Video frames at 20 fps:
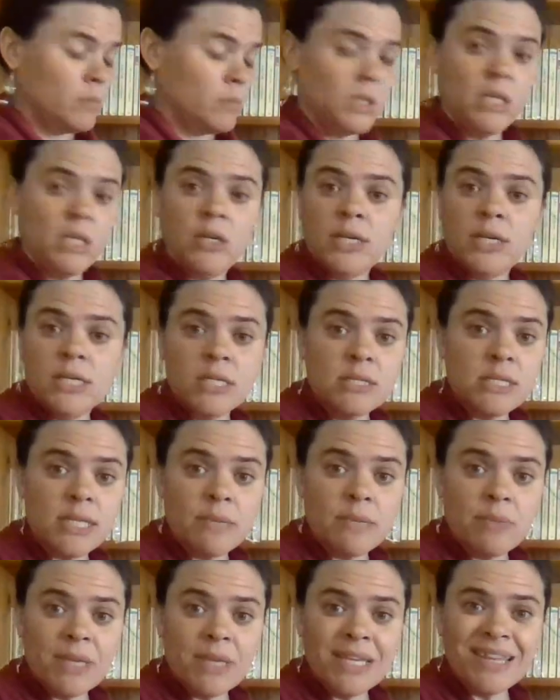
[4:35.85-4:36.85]
You can do
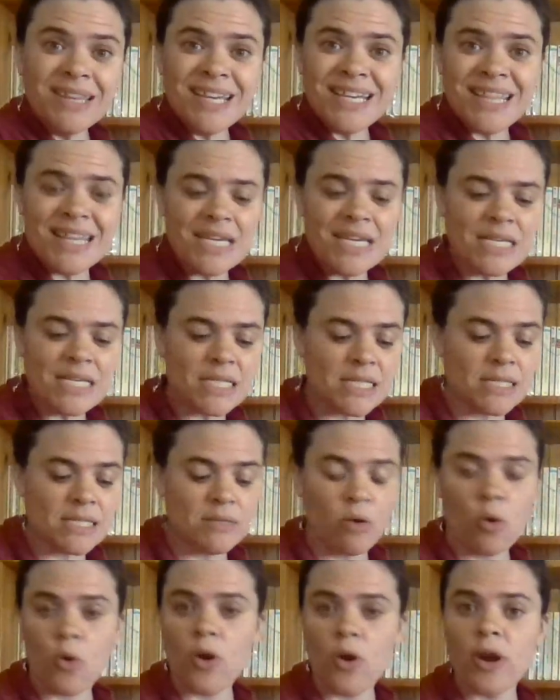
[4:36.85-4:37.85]
something like this,
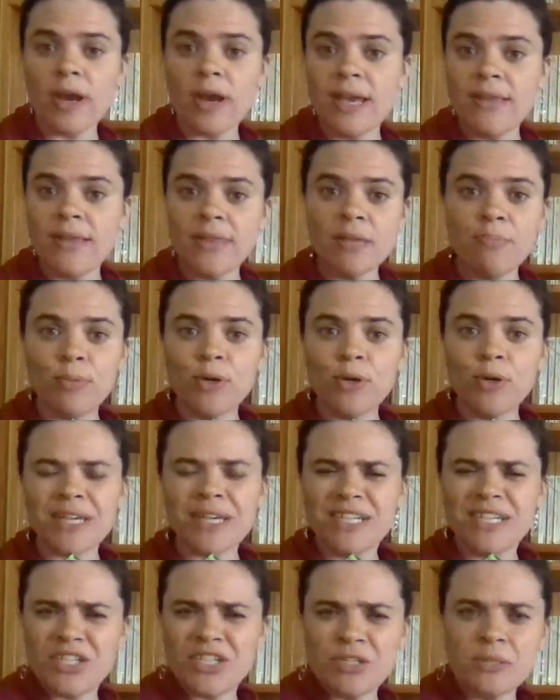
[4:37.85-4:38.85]
or in the book,
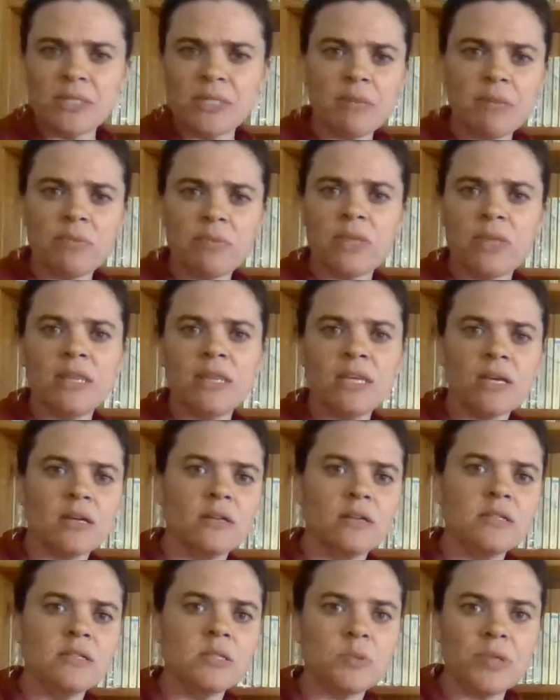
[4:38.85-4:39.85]
and choose something that
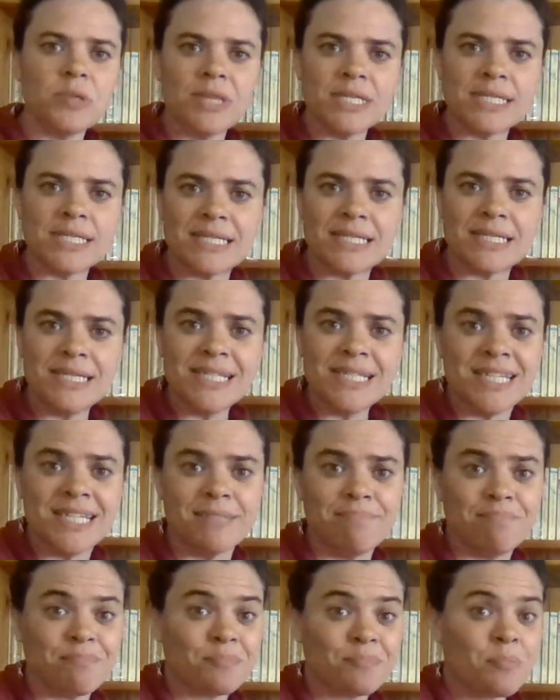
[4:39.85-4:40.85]
goes with the season.
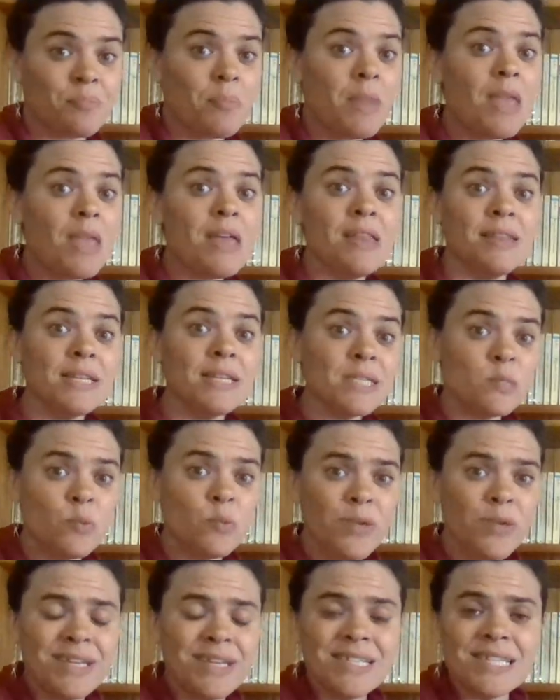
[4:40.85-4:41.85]
This
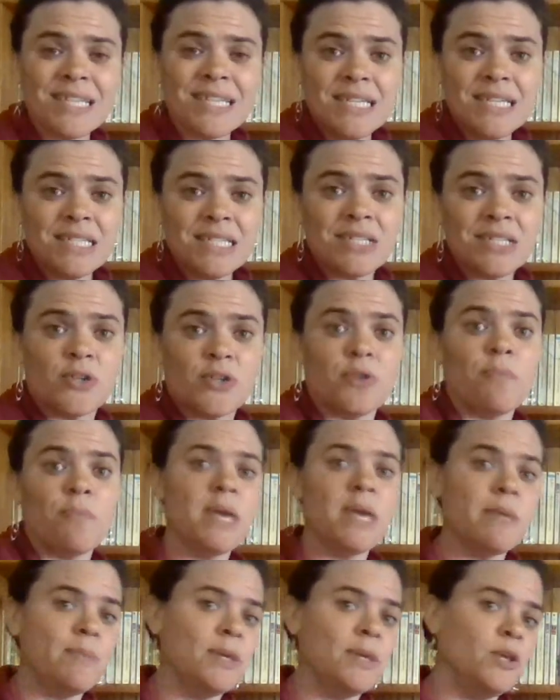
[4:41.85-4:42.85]
week is Easter.
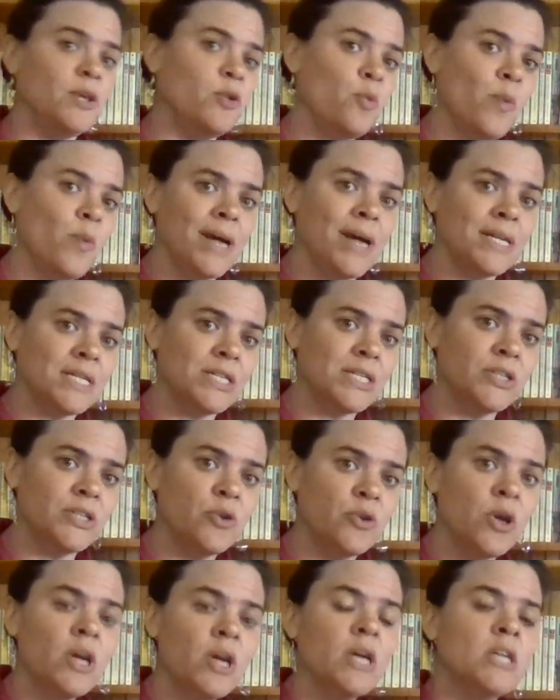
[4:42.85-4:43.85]
Maybe you want to
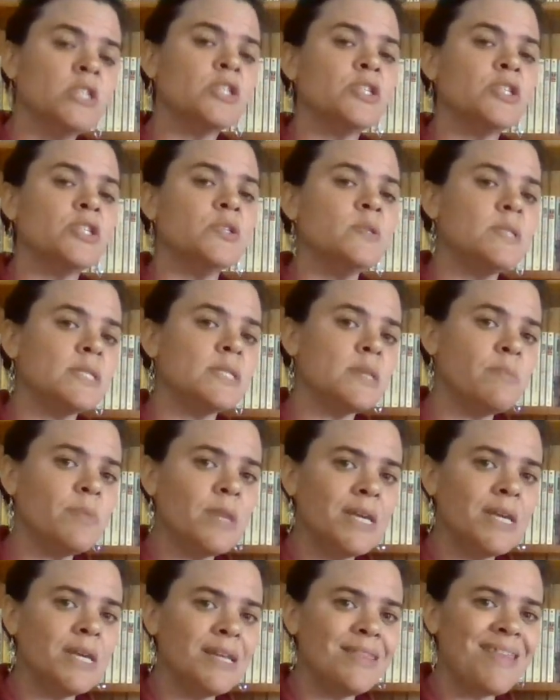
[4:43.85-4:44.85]
choose
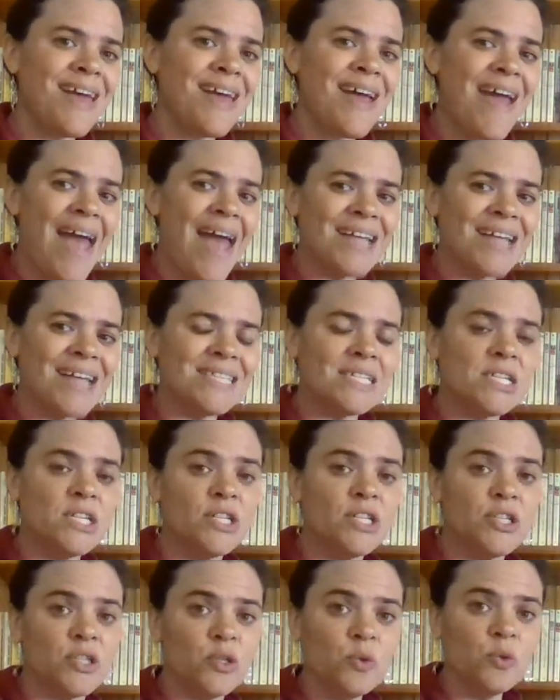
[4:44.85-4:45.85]
something that has to
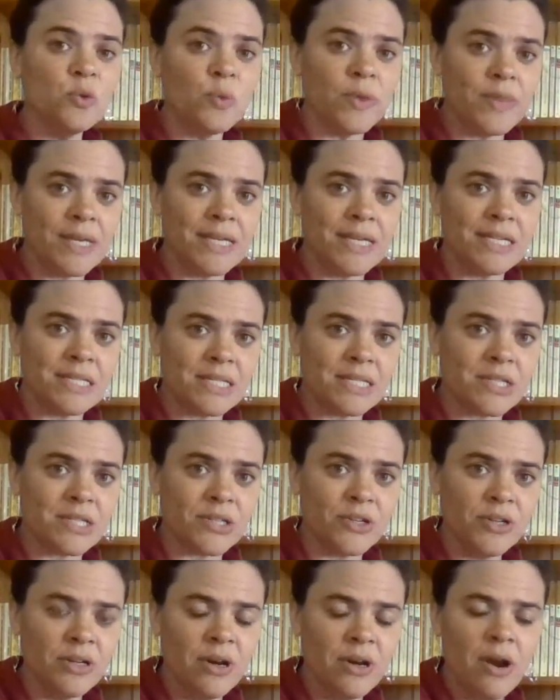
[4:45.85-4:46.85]
do with
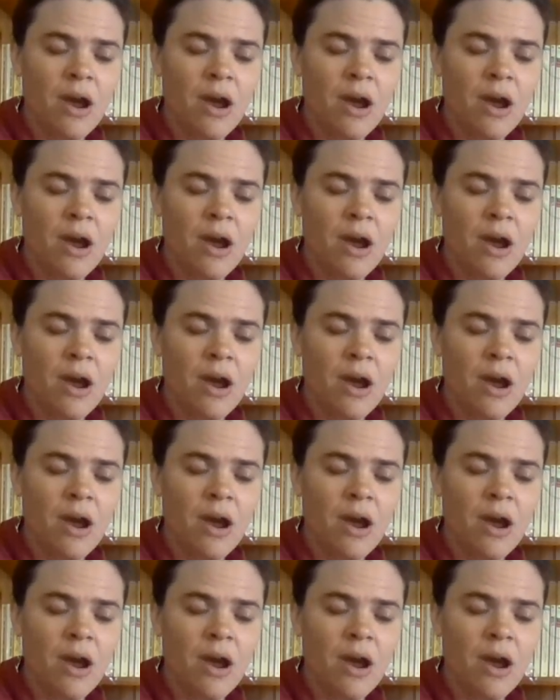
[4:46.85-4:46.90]
Easter.